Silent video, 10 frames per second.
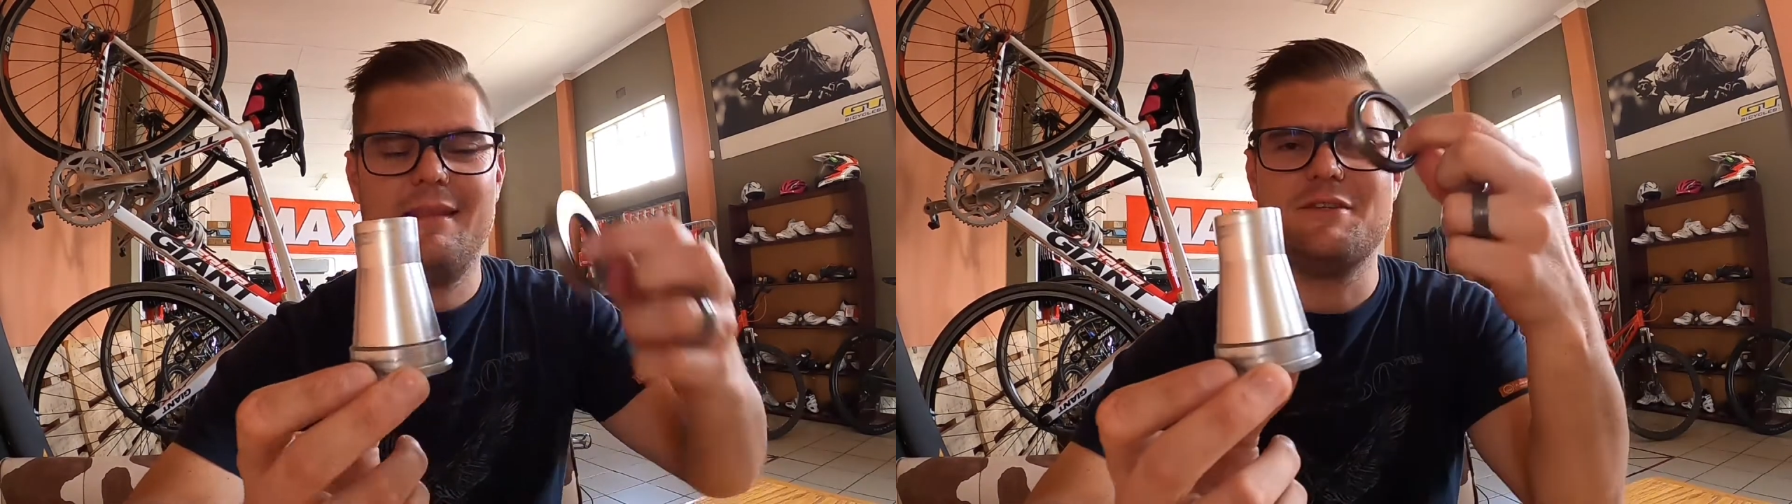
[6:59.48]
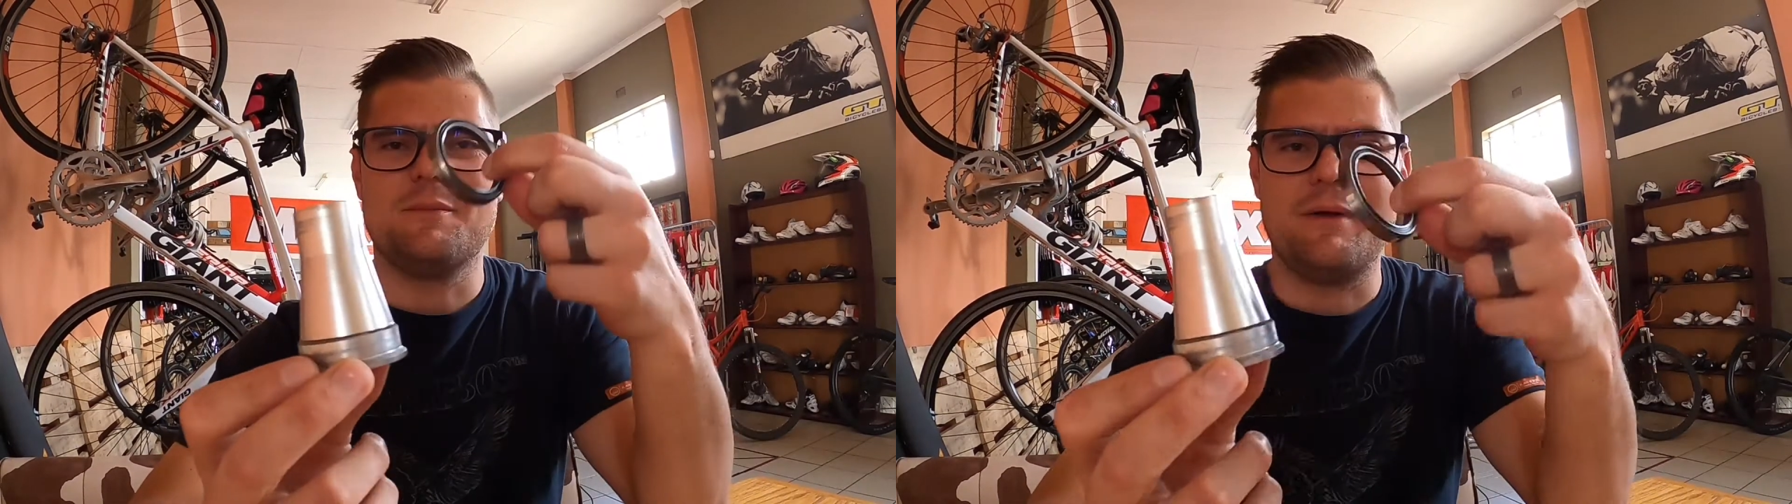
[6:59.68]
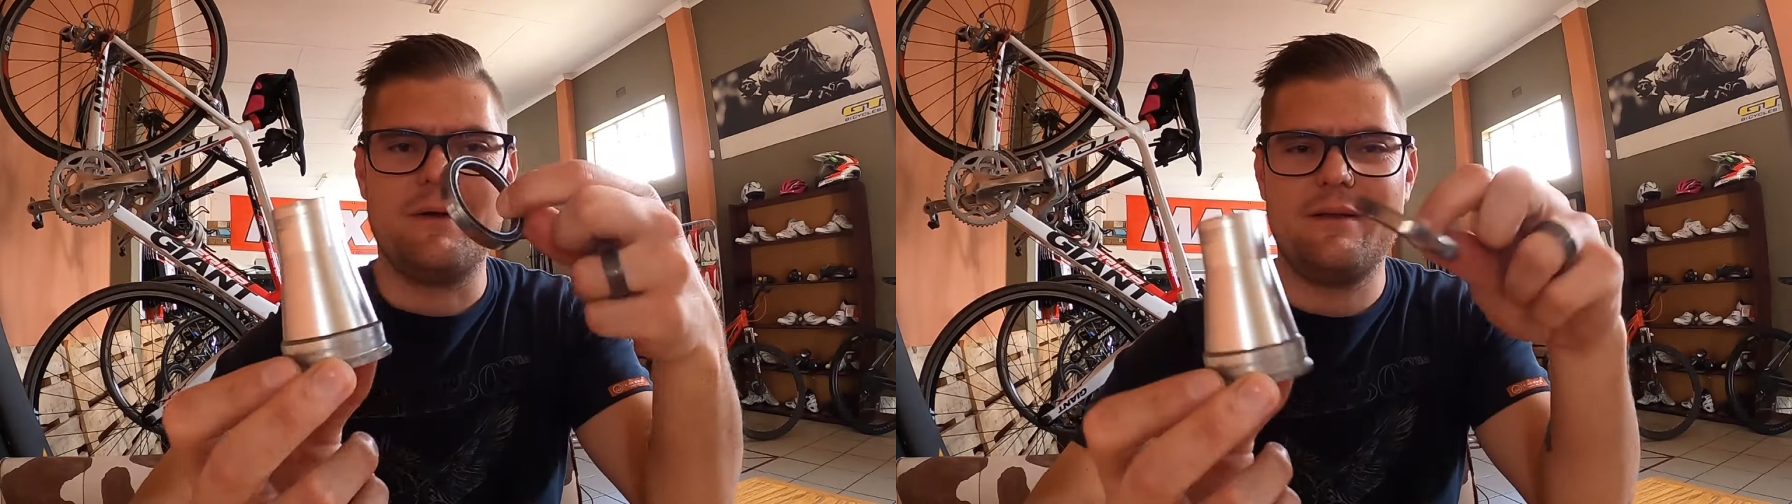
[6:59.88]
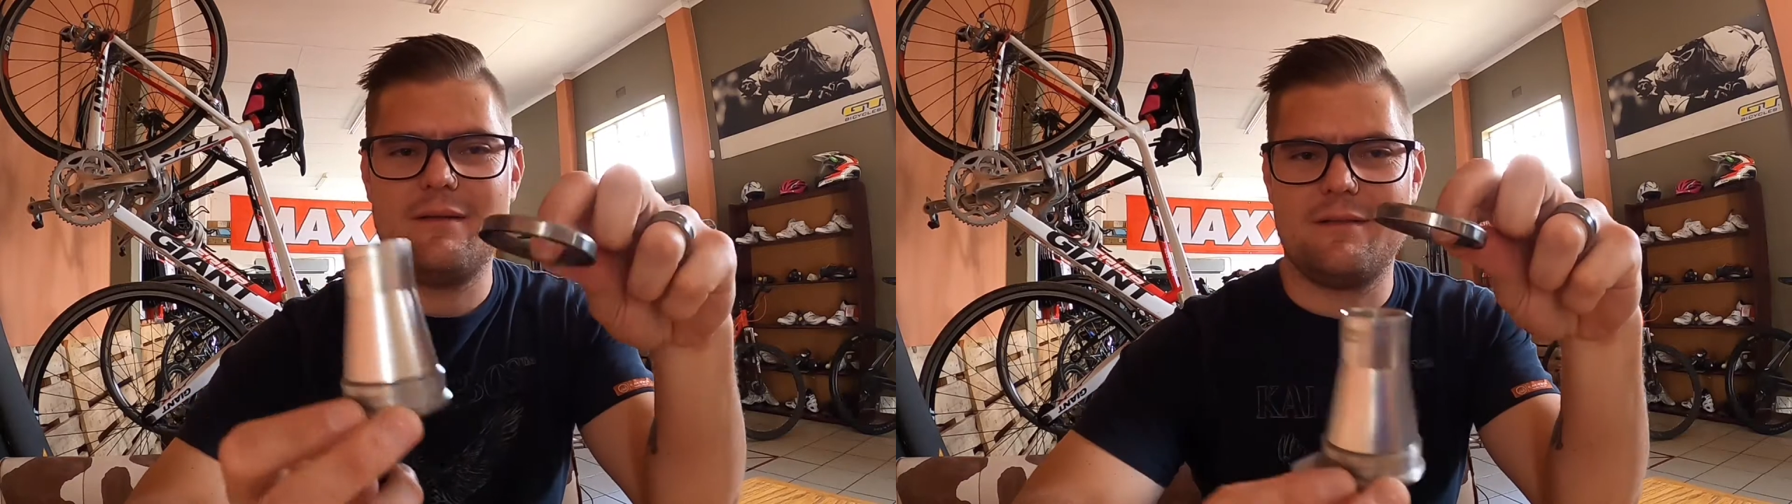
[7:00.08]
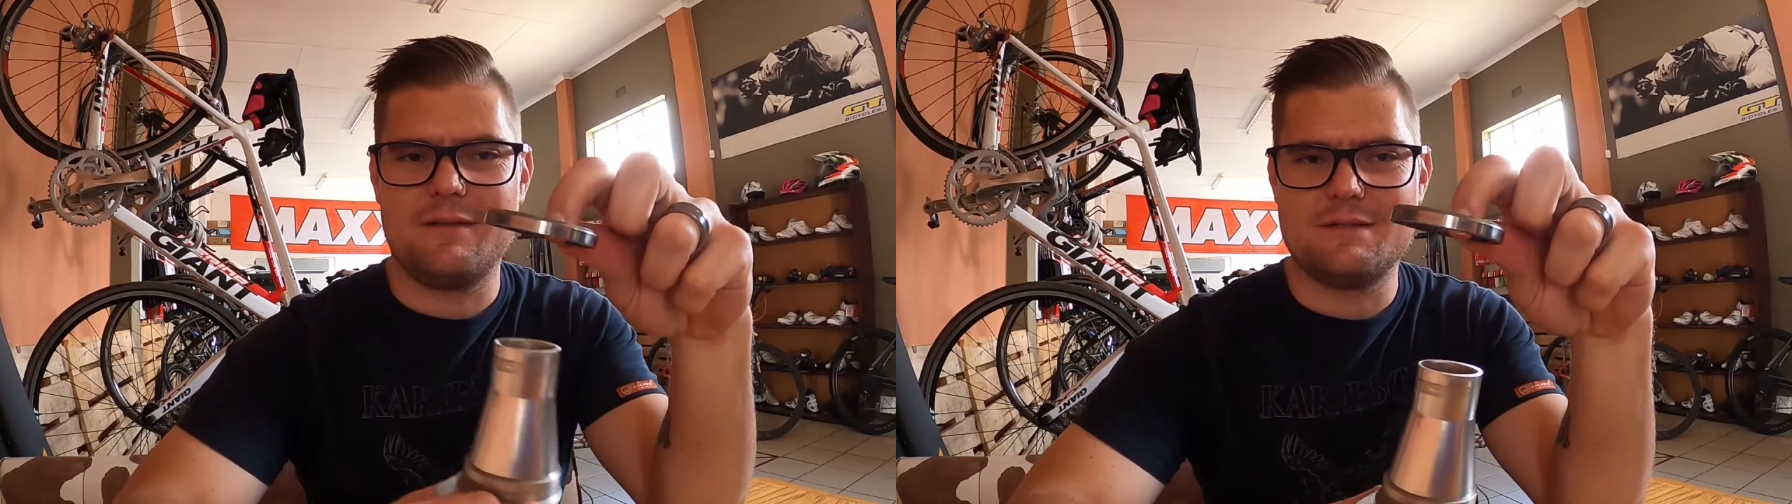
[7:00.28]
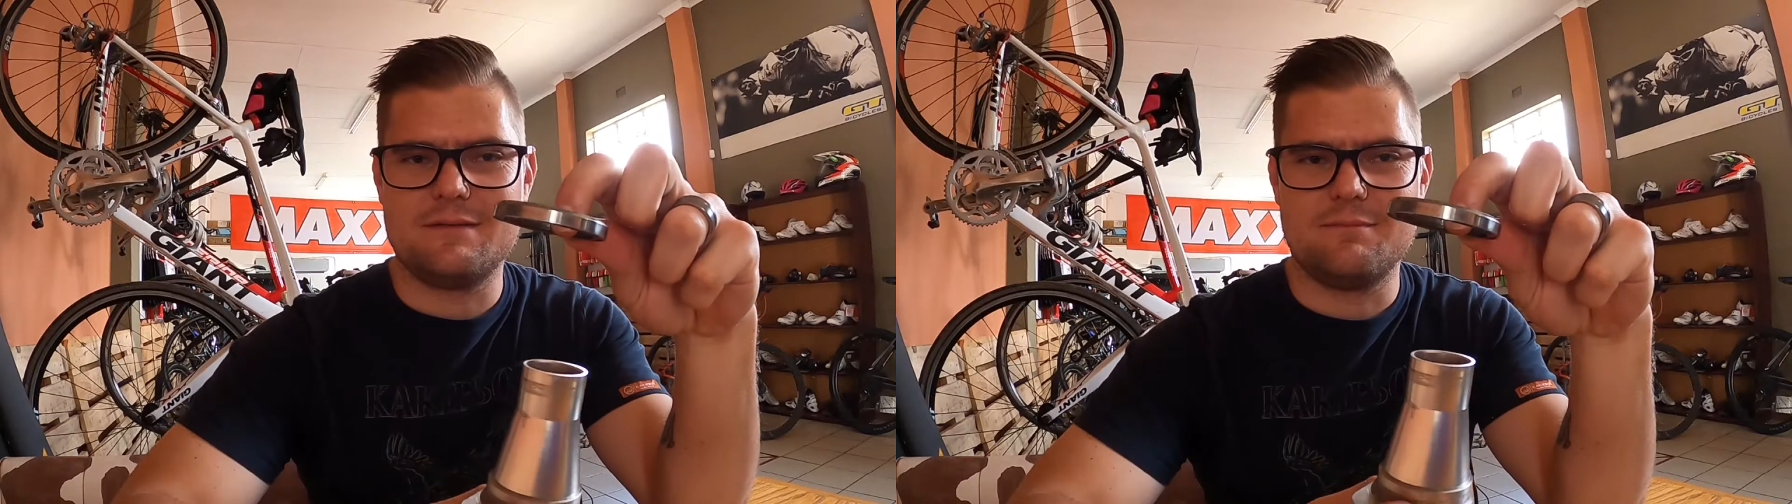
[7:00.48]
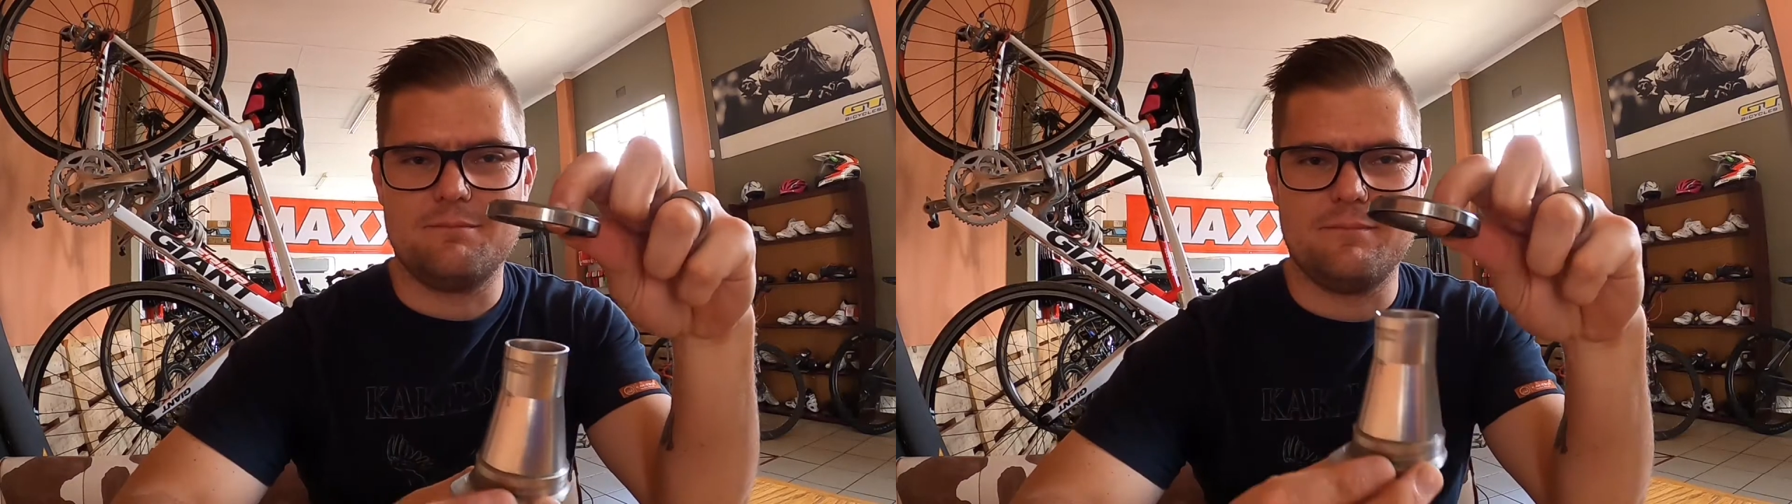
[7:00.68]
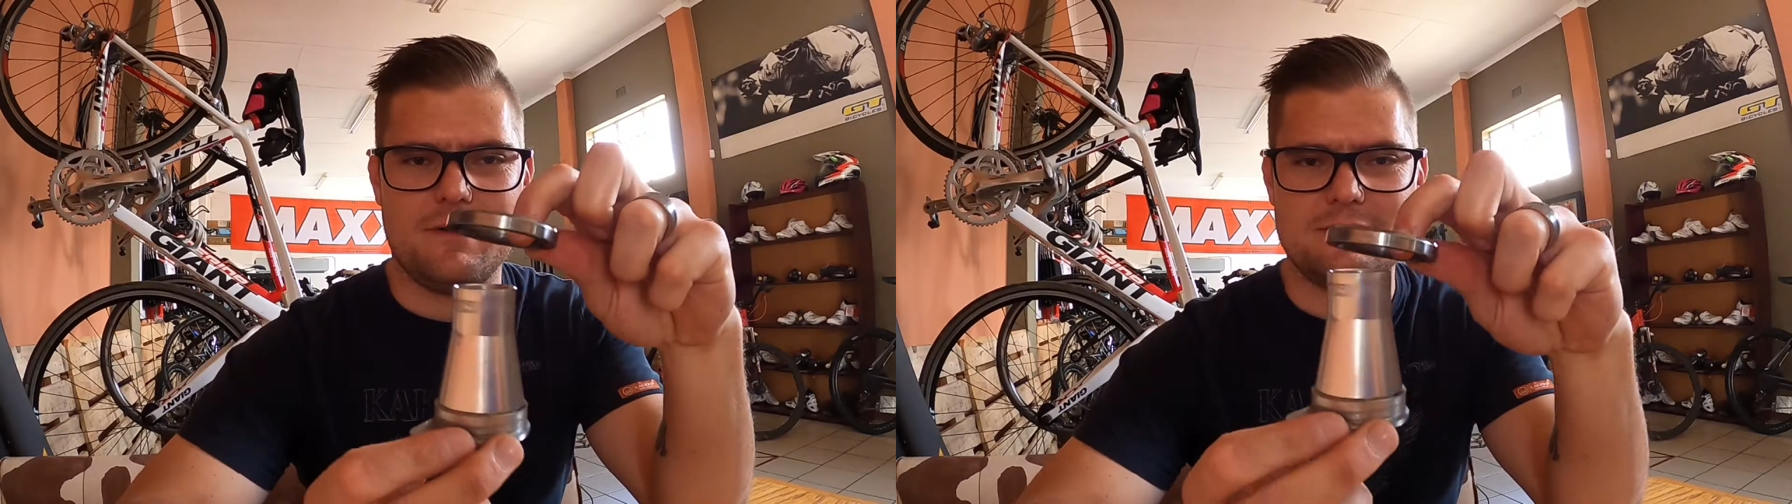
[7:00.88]
There's your bearing, the
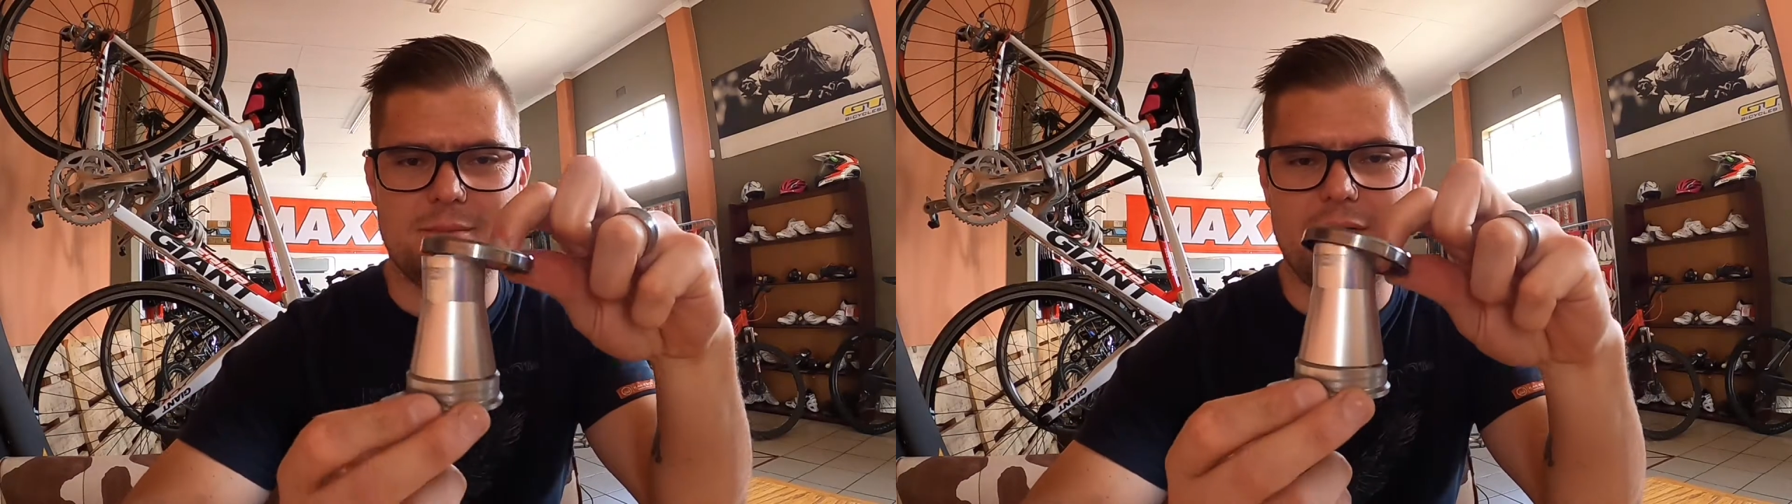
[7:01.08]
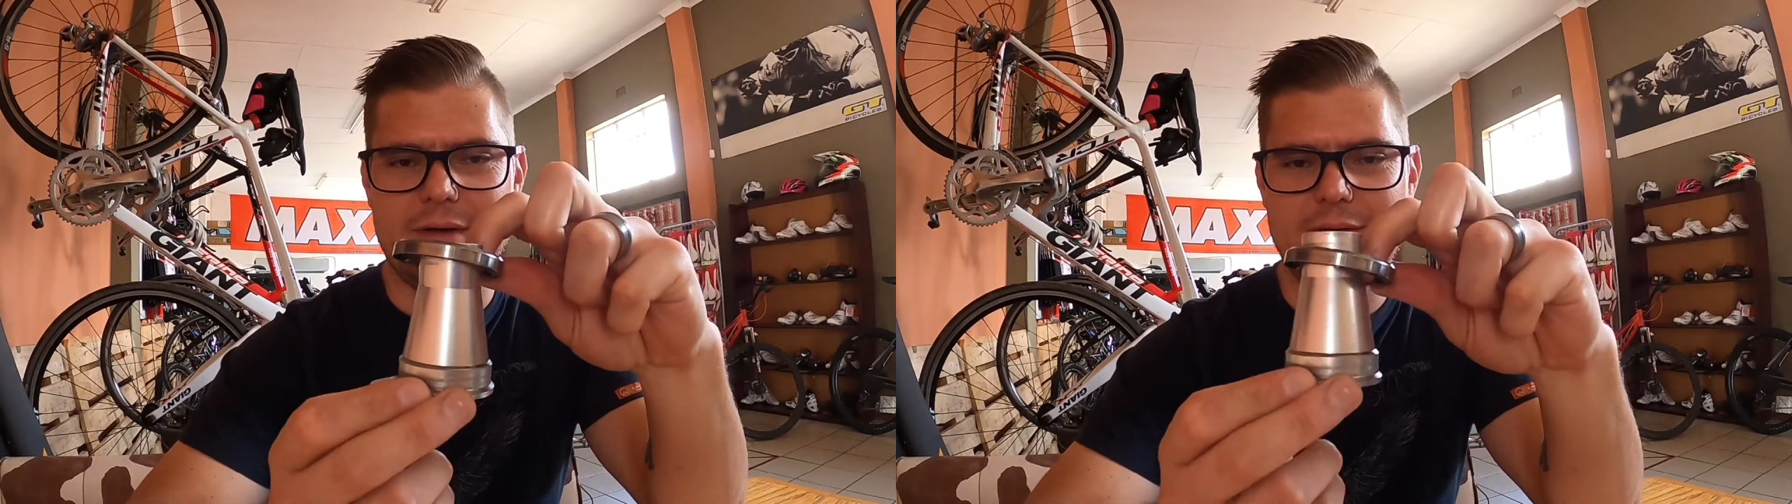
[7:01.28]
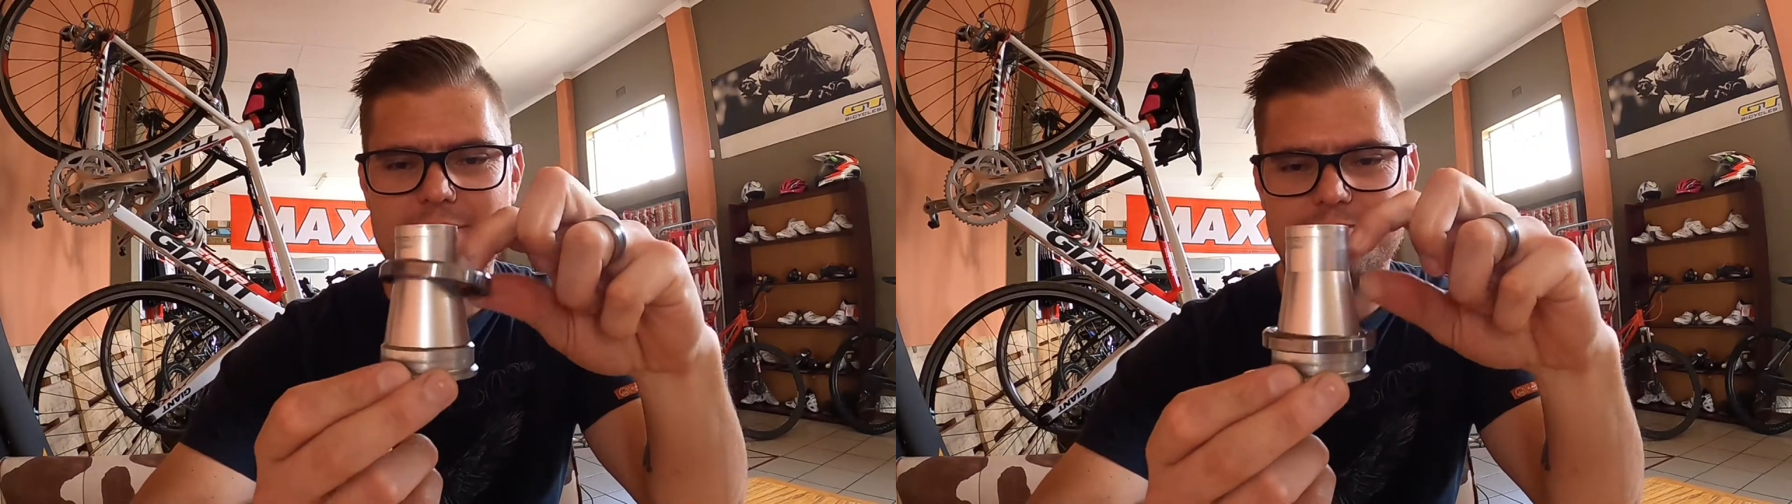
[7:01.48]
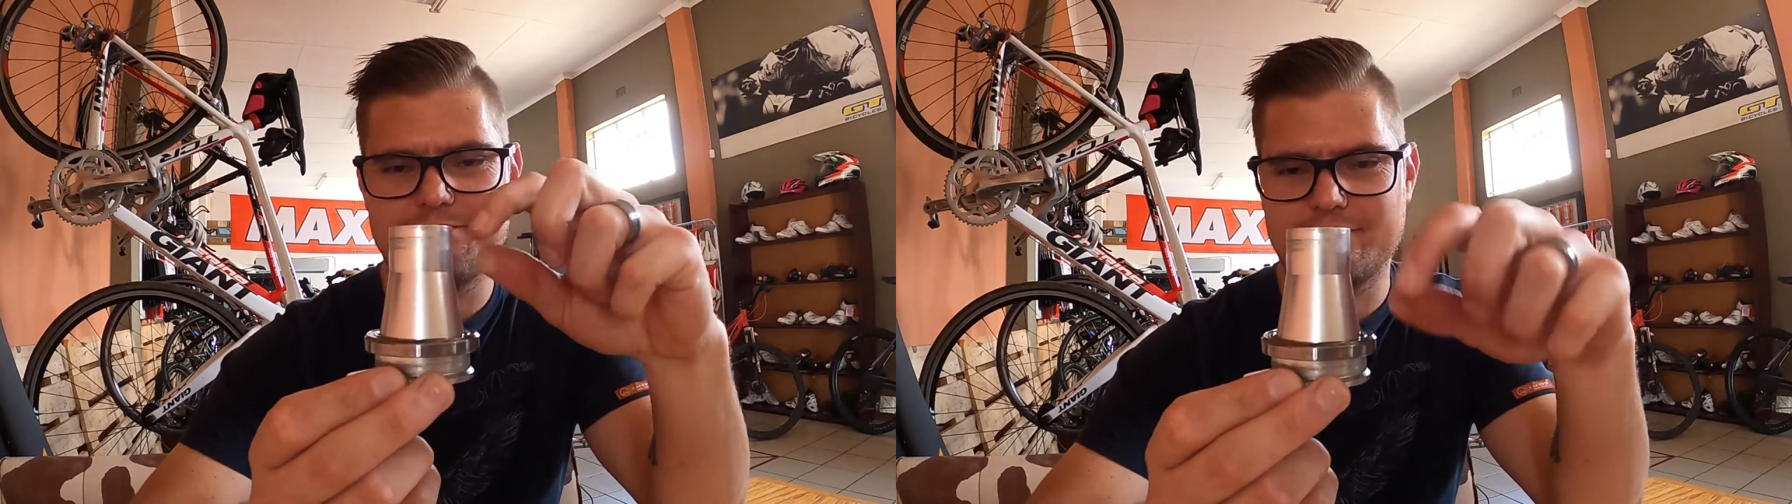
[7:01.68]
bottom bearing